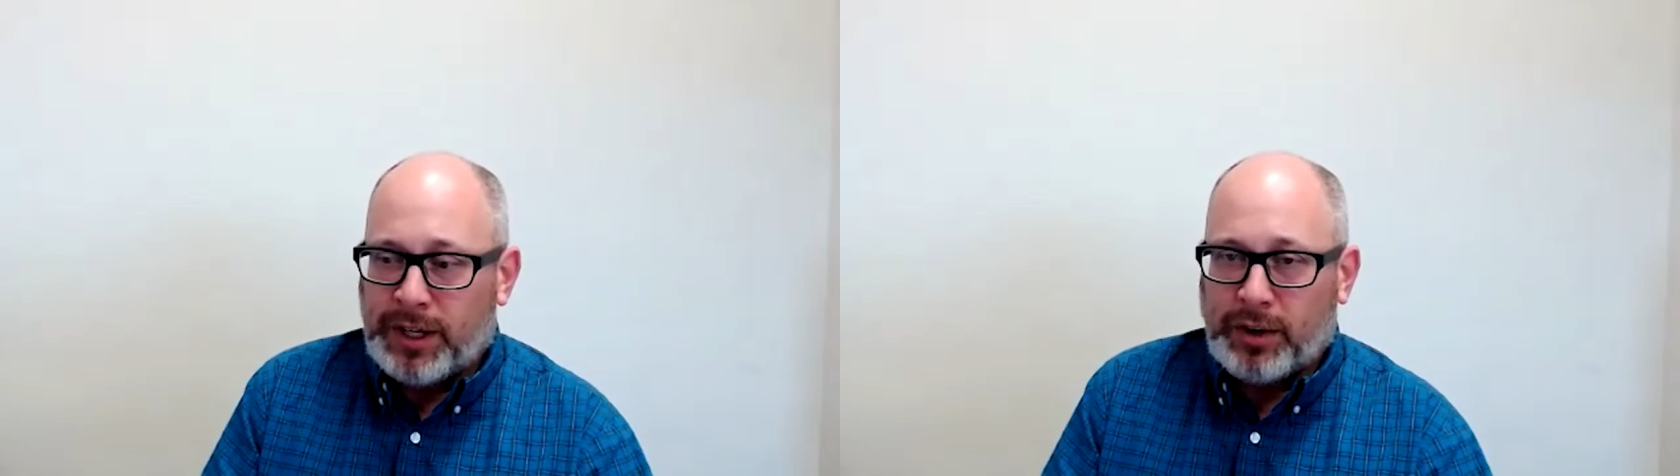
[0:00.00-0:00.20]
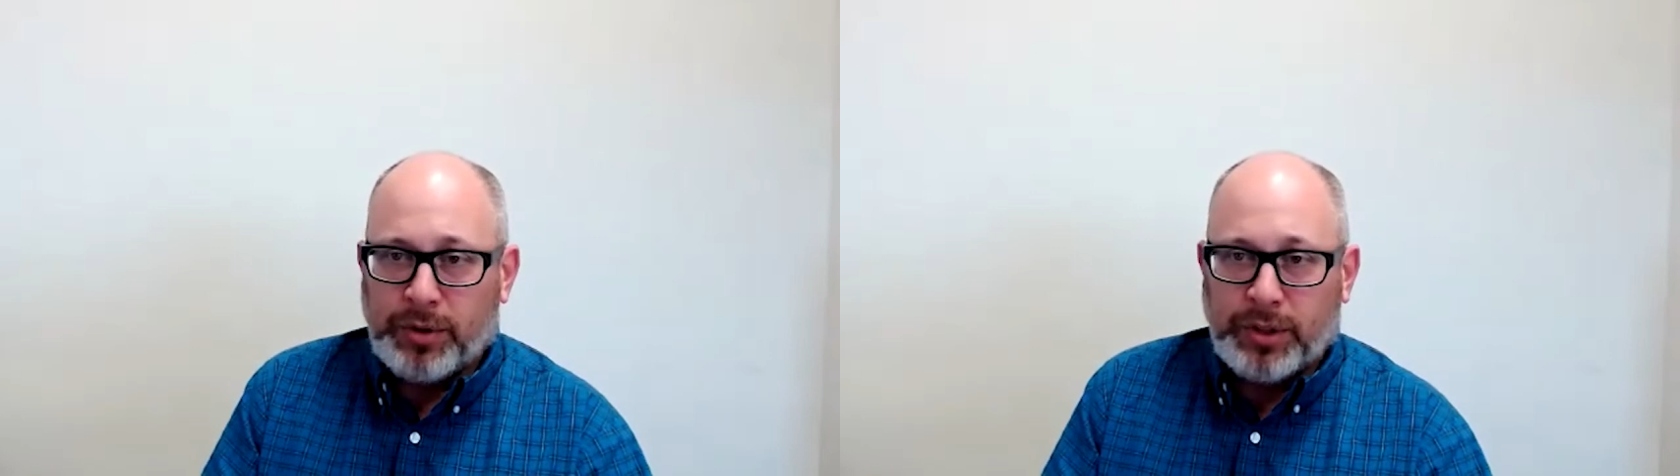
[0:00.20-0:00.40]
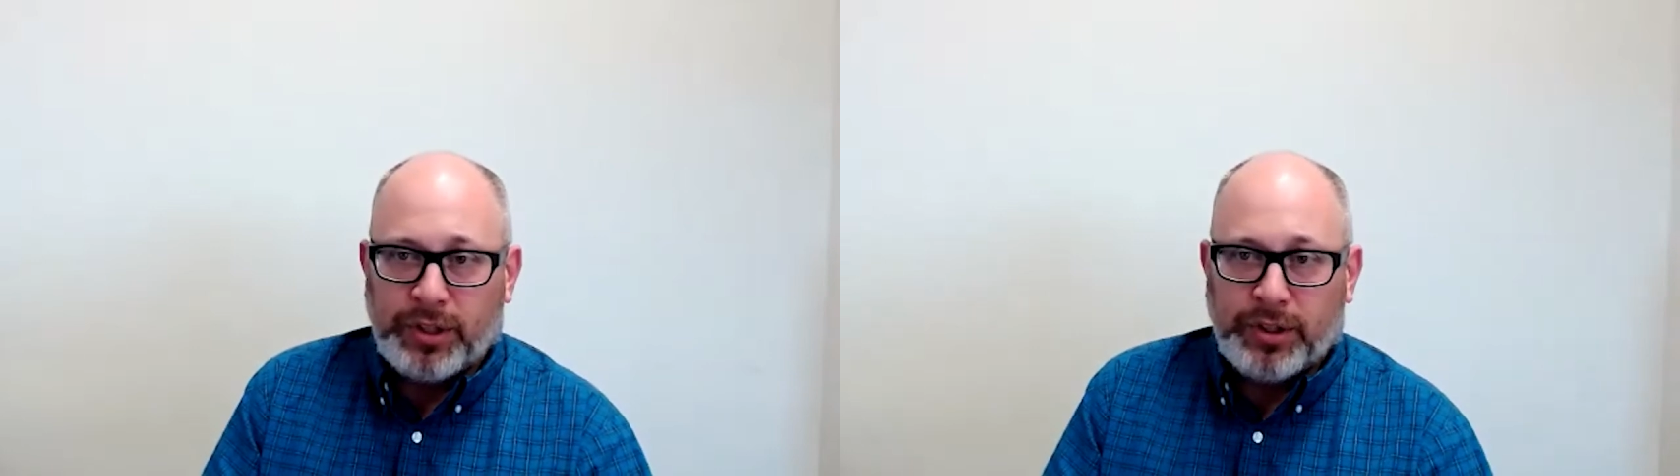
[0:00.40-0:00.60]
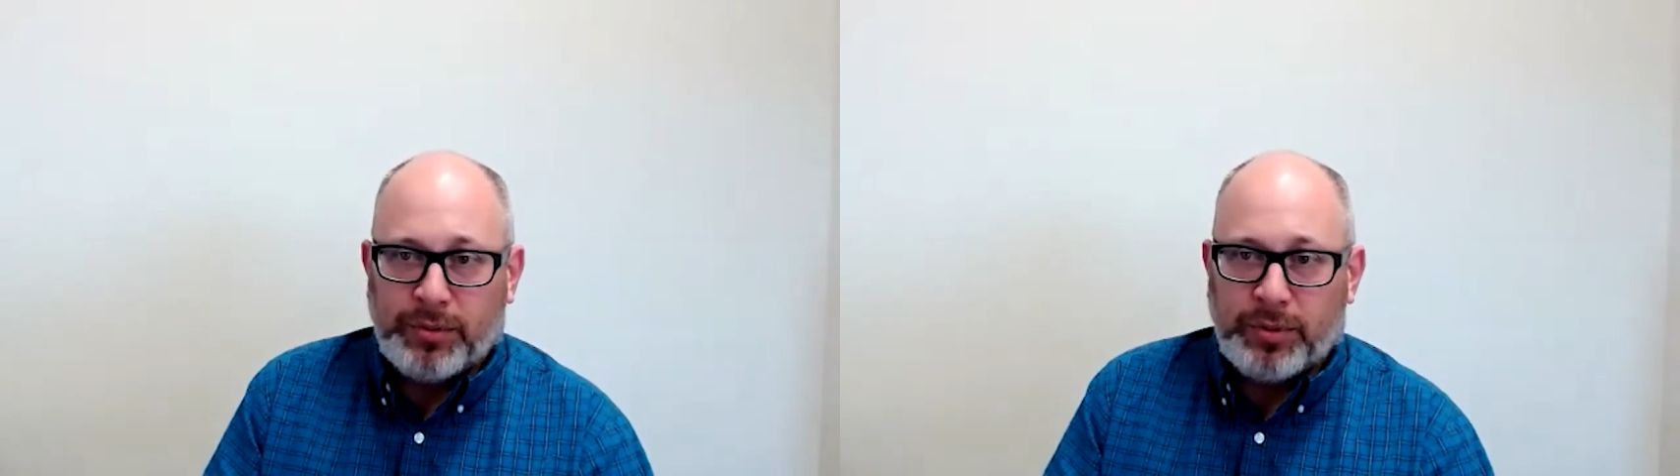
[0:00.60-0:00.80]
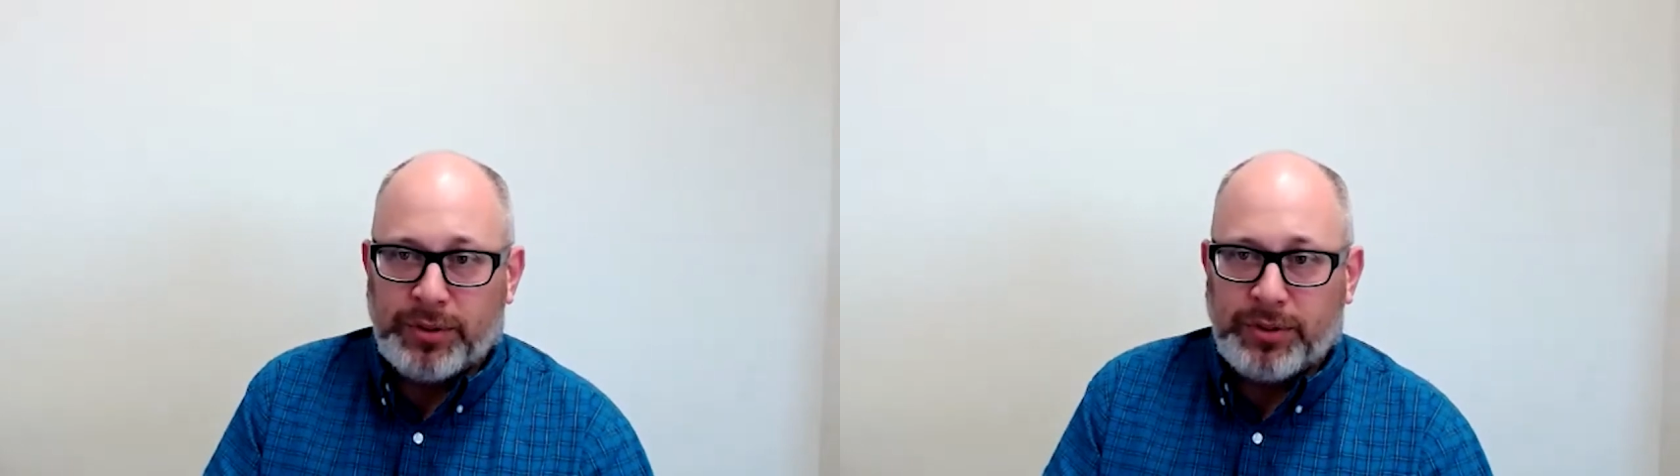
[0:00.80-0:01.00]
really
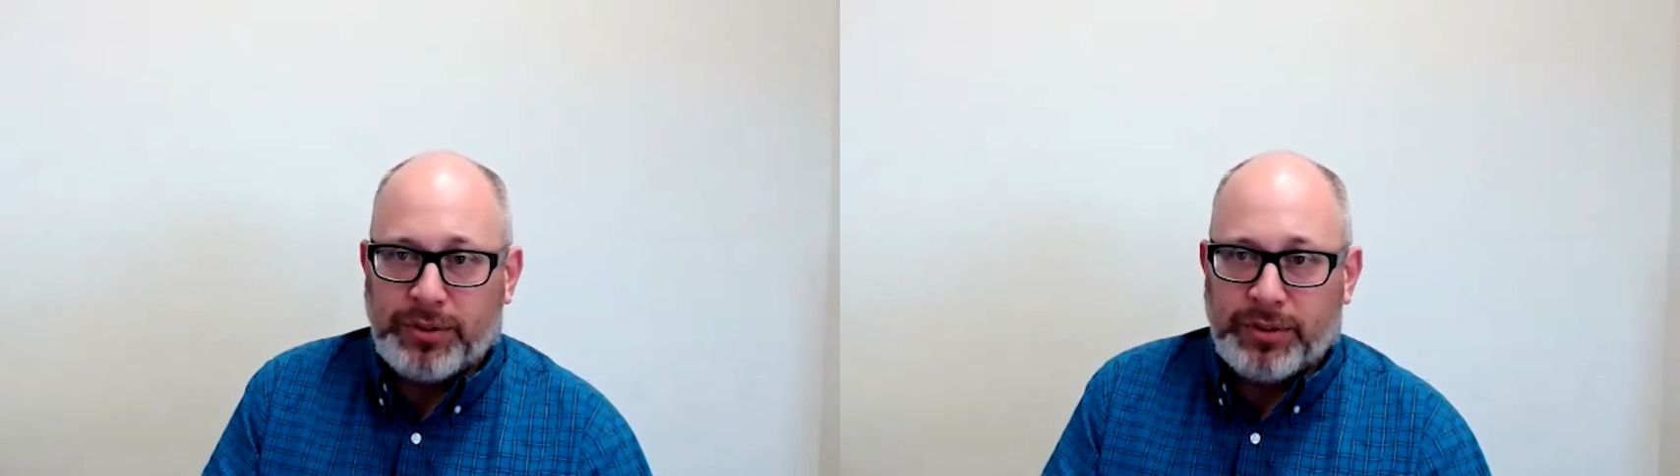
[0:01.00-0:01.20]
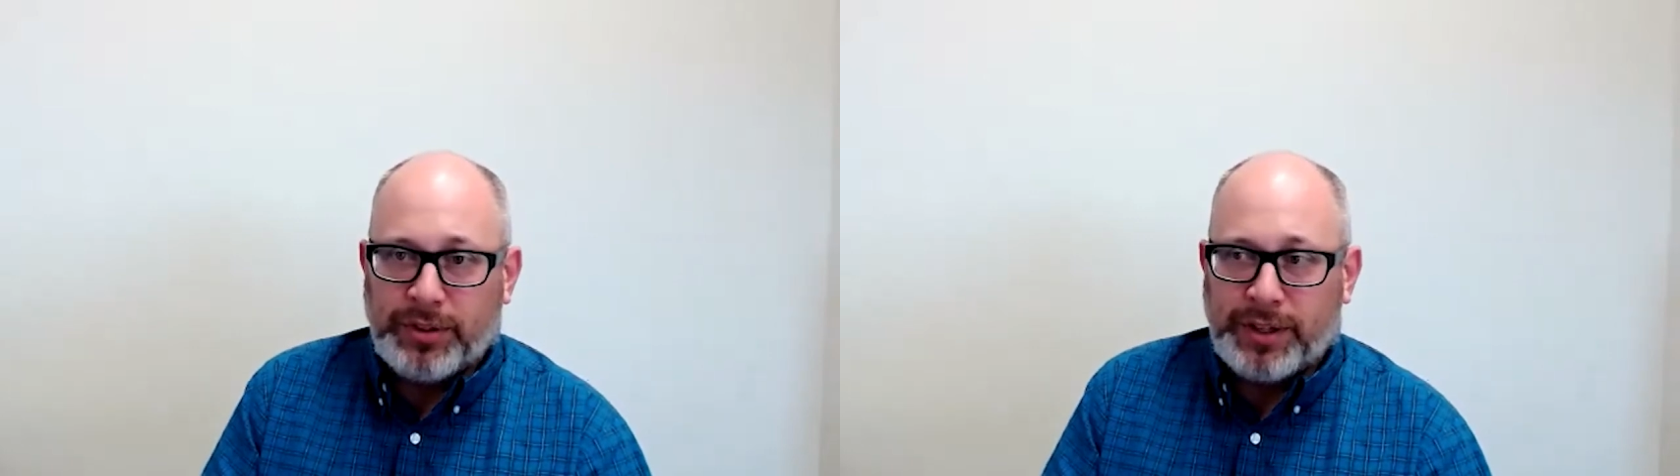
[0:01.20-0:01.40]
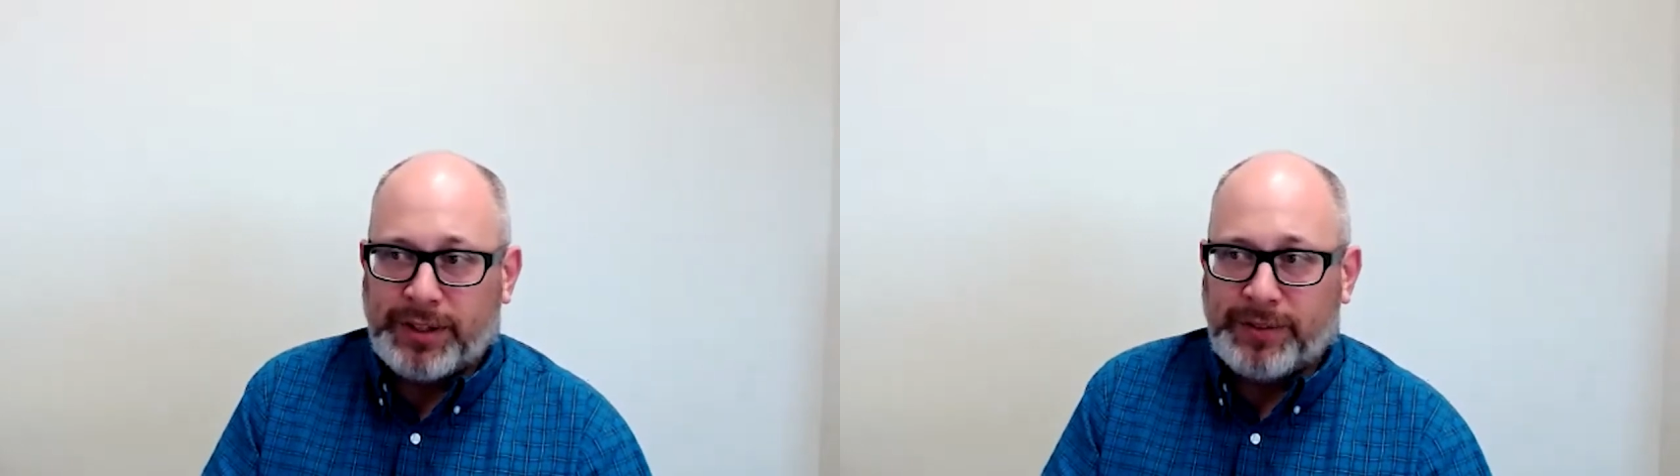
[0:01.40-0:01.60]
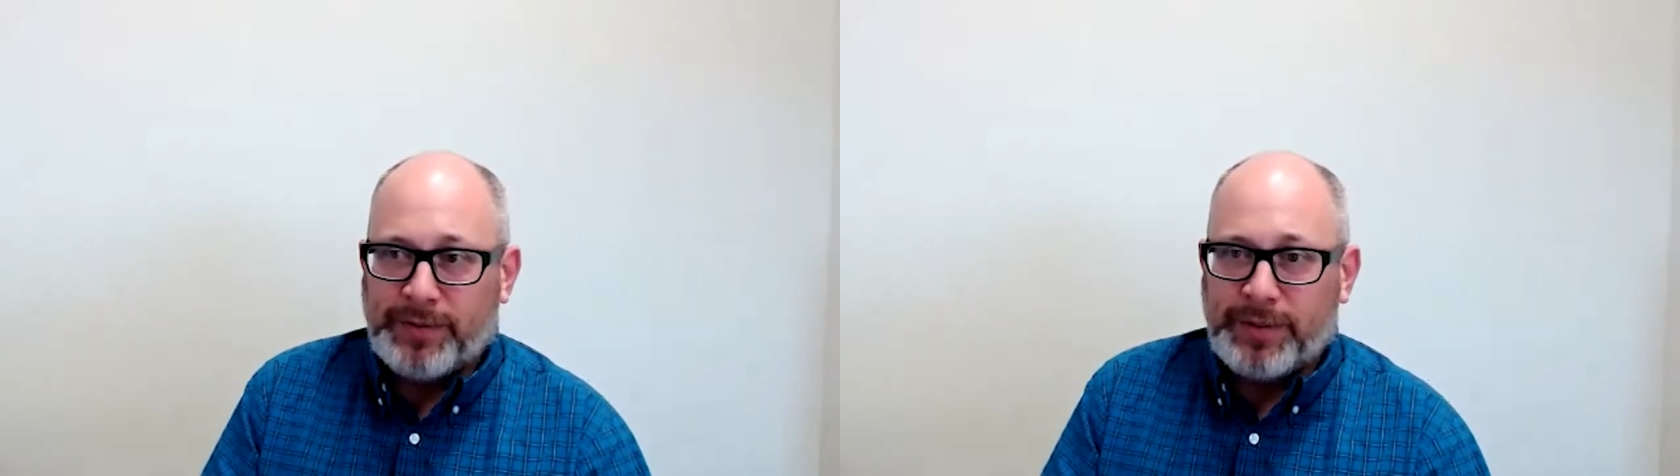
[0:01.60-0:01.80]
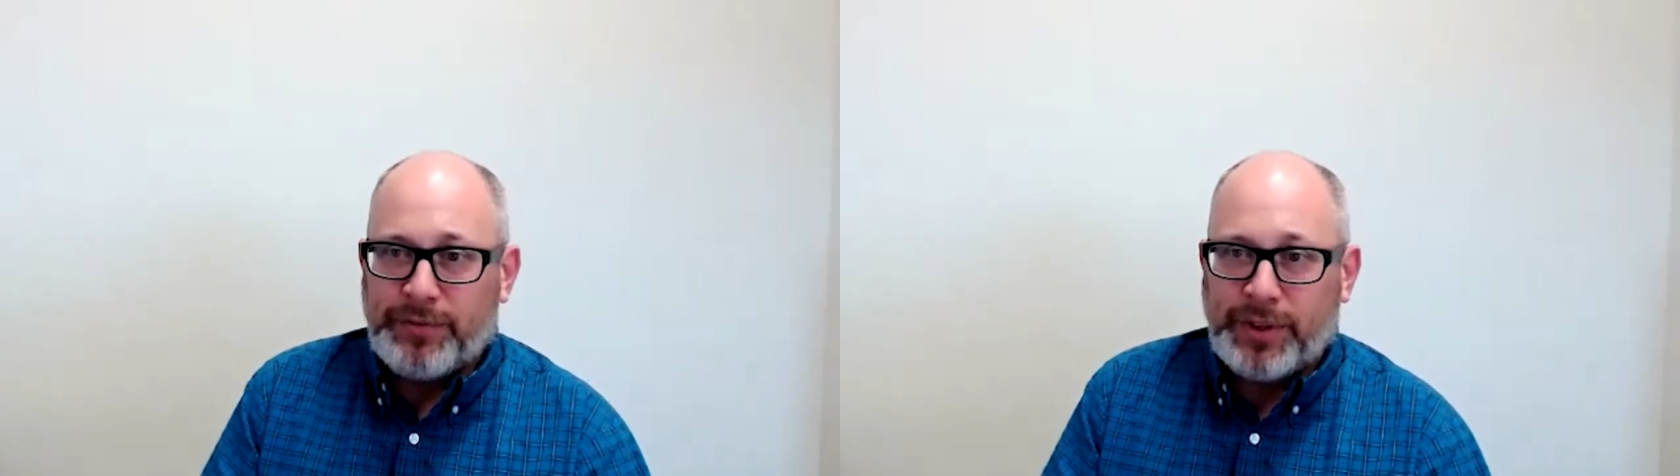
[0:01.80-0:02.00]
good with
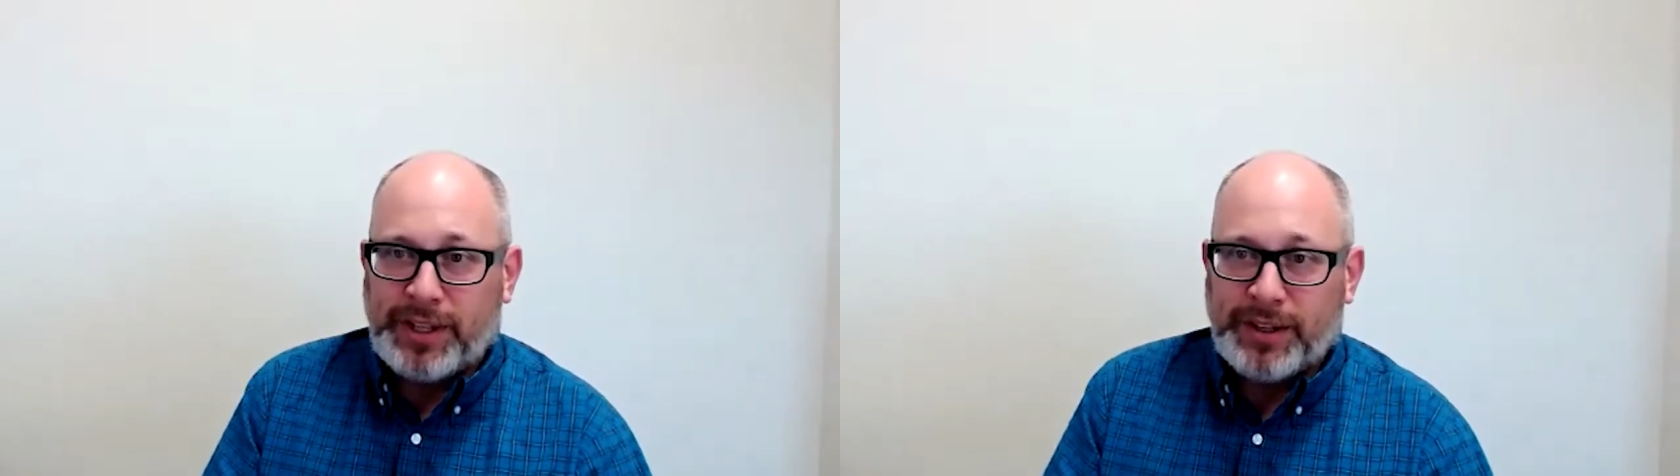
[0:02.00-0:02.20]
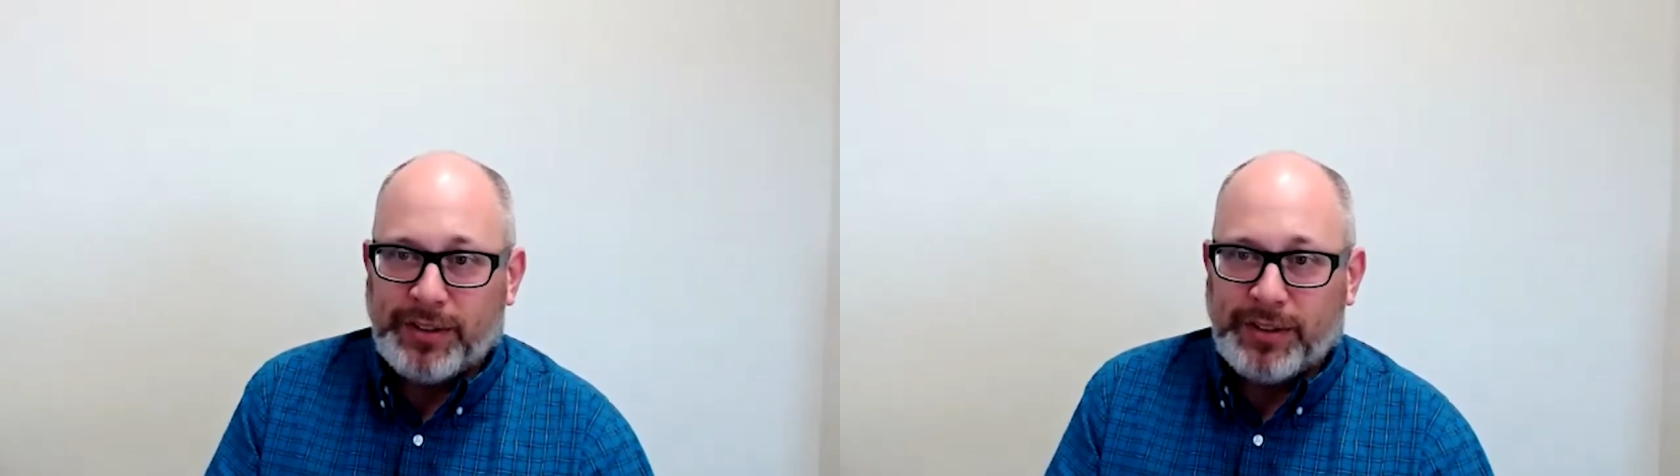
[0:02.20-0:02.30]
feeding